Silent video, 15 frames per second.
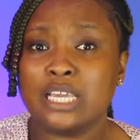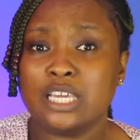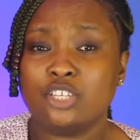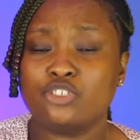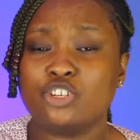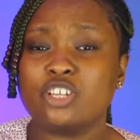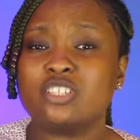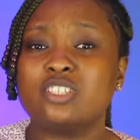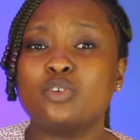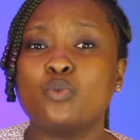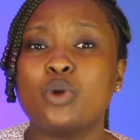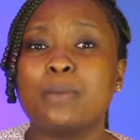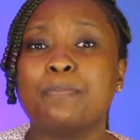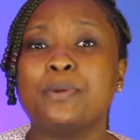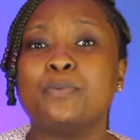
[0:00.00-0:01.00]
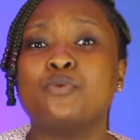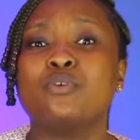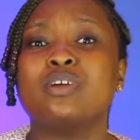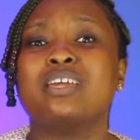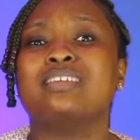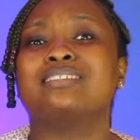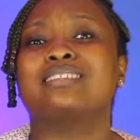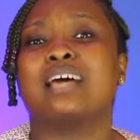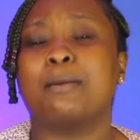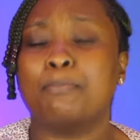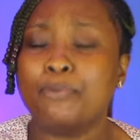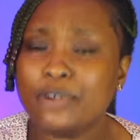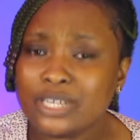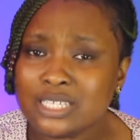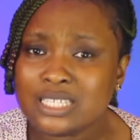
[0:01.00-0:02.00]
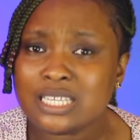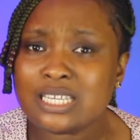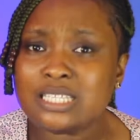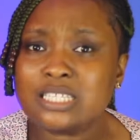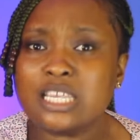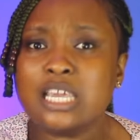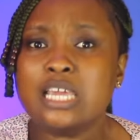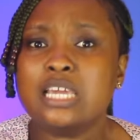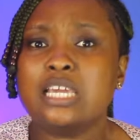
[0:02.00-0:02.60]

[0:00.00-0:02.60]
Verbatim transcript: It's just the way people interpret it.